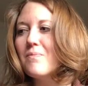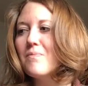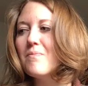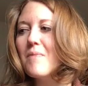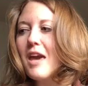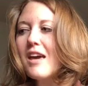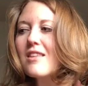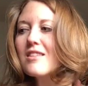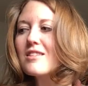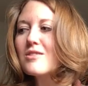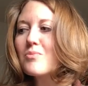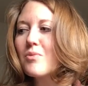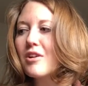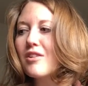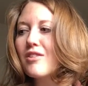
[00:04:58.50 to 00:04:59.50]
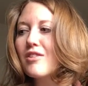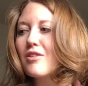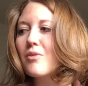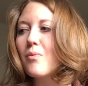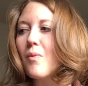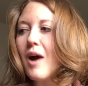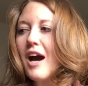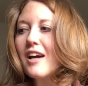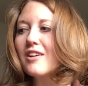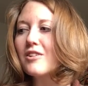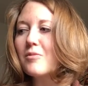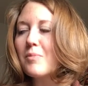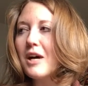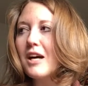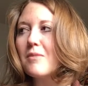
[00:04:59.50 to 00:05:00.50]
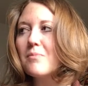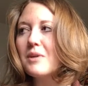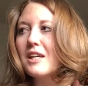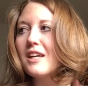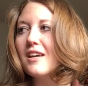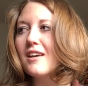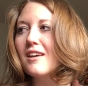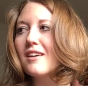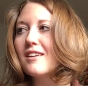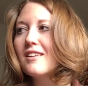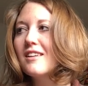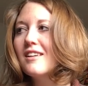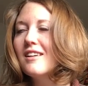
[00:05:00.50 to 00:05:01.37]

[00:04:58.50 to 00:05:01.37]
make this worth your while by being